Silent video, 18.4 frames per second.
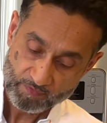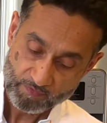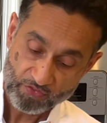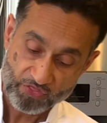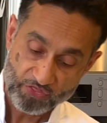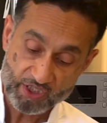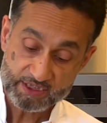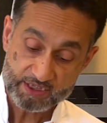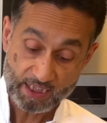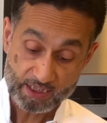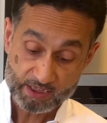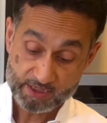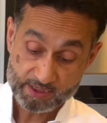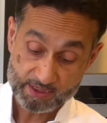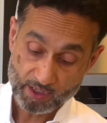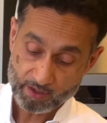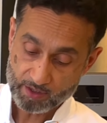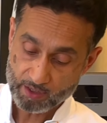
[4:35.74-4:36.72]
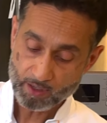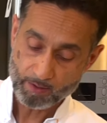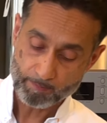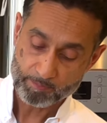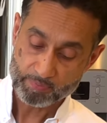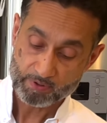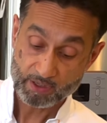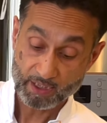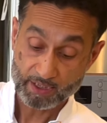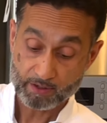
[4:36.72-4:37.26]
Things that suck up,
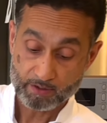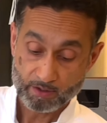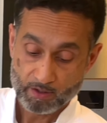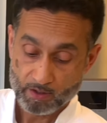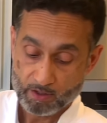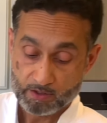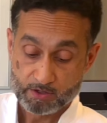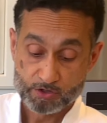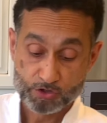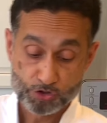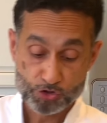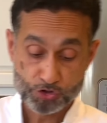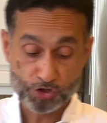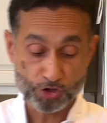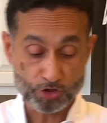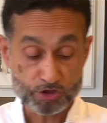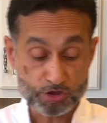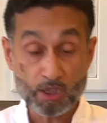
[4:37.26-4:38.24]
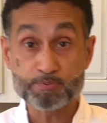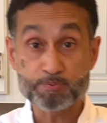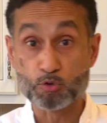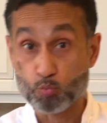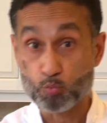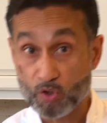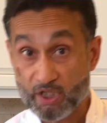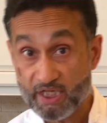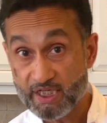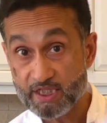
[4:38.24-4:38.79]
like certain types of
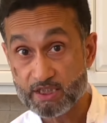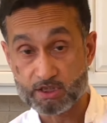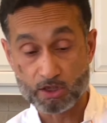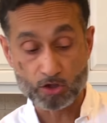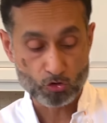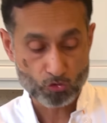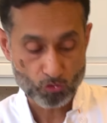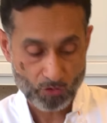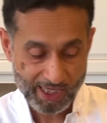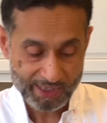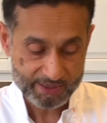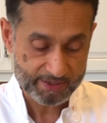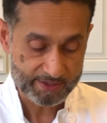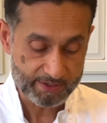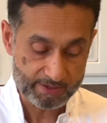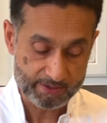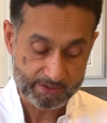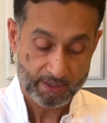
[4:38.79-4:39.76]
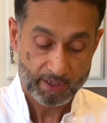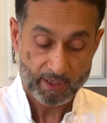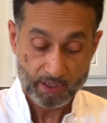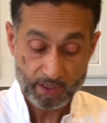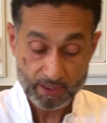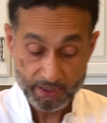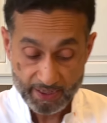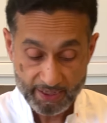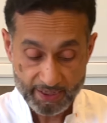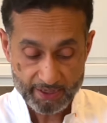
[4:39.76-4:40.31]
weeds and grasses,
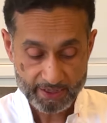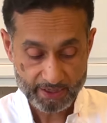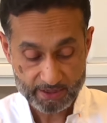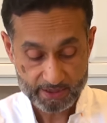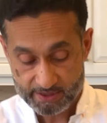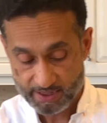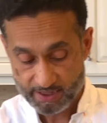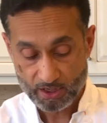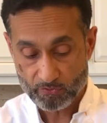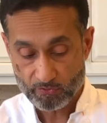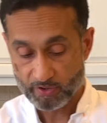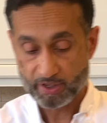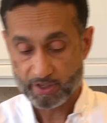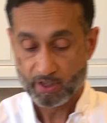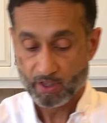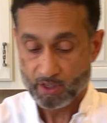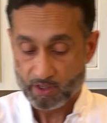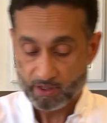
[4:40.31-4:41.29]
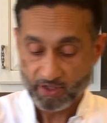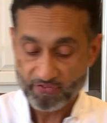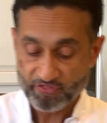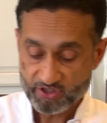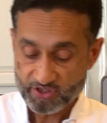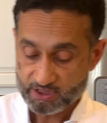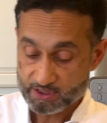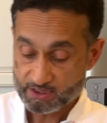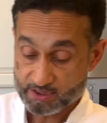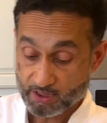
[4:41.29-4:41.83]
leek and celery, the
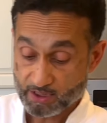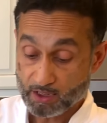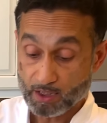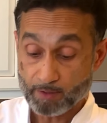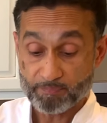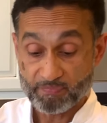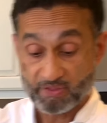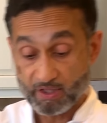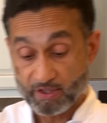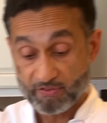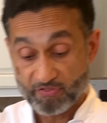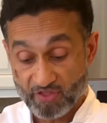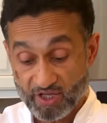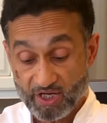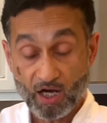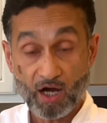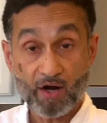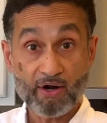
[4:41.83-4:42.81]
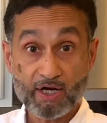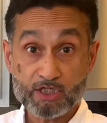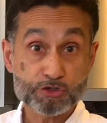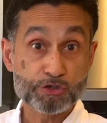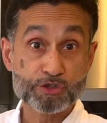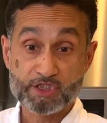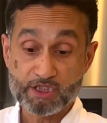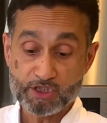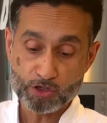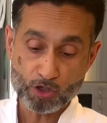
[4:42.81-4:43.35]
things that suck up, they are actually
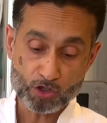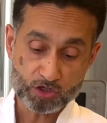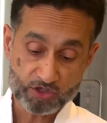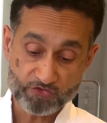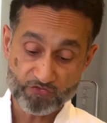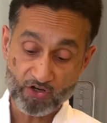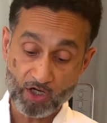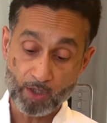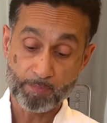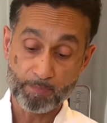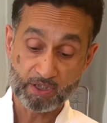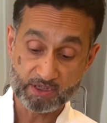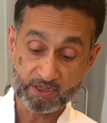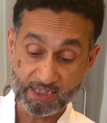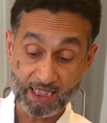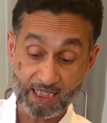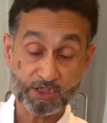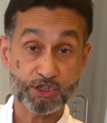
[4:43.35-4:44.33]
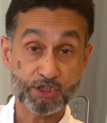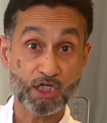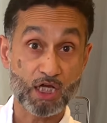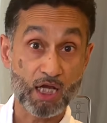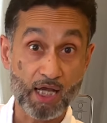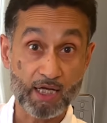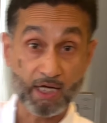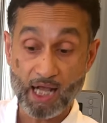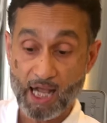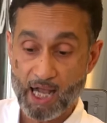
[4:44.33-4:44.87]
detoxifier because that's
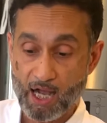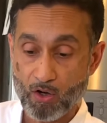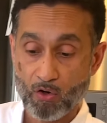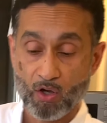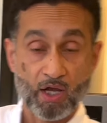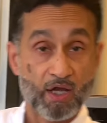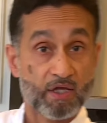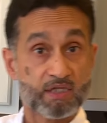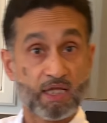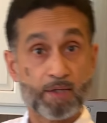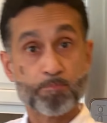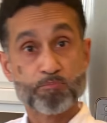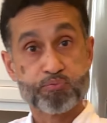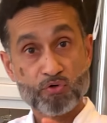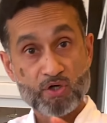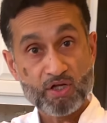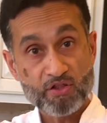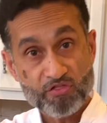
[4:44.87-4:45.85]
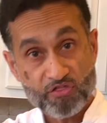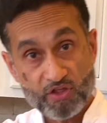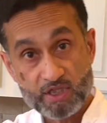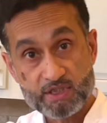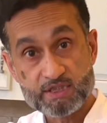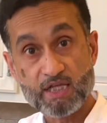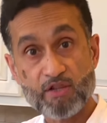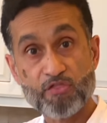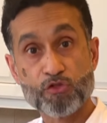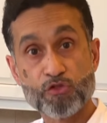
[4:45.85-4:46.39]
kind of how they bring things
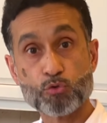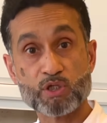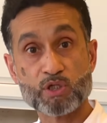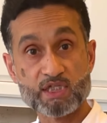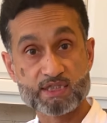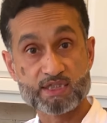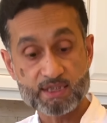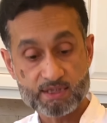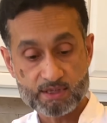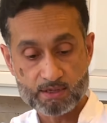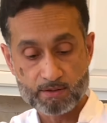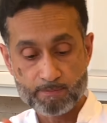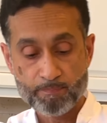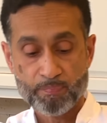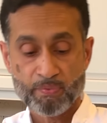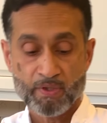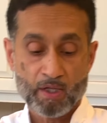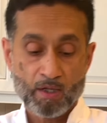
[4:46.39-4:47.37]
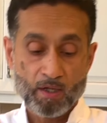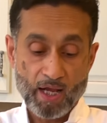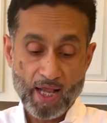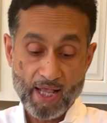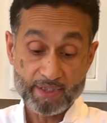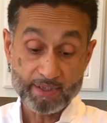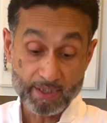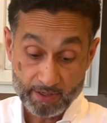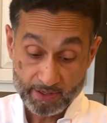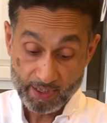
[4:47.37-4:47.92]
in through the system
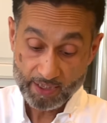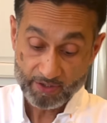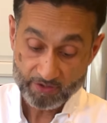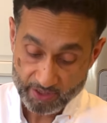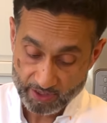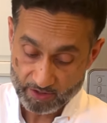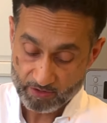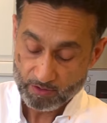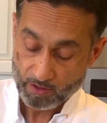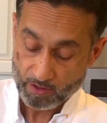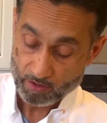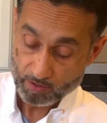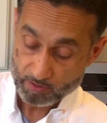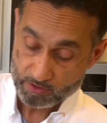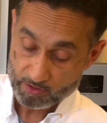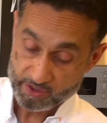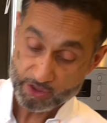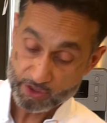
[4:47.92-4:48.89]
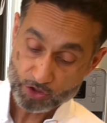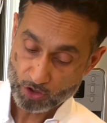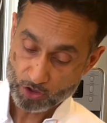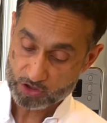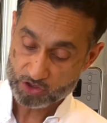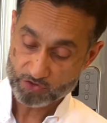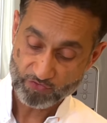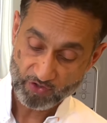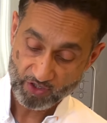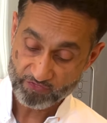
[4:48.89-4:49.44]
and then they can
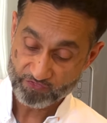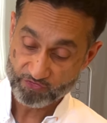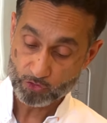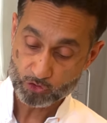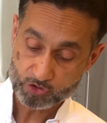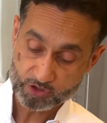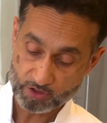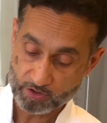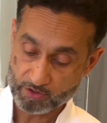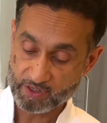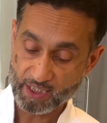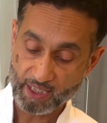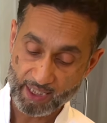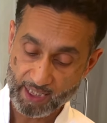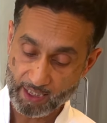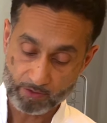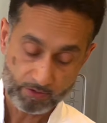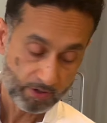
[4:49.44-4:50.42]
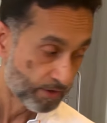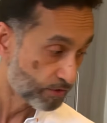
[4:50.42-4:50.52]
detoxify, filter that out.